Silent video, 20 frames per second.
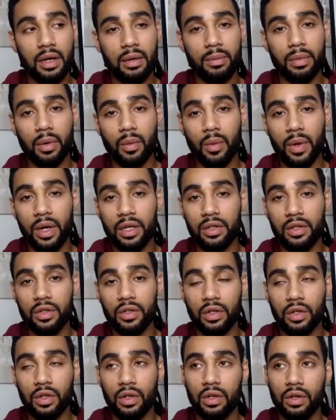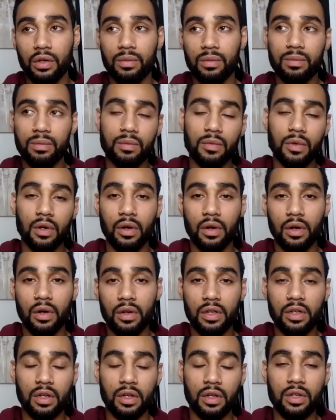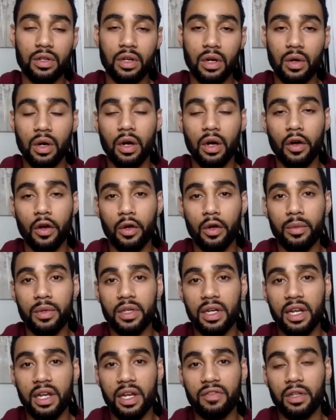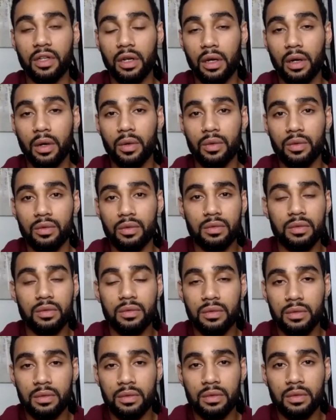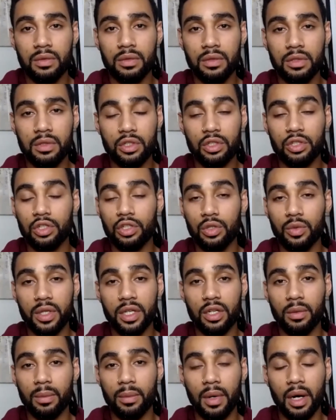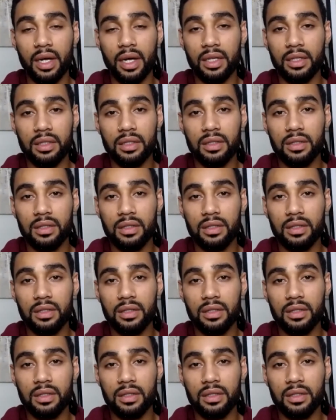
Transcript: But when you go home and you're left alone, it's just you and your mind.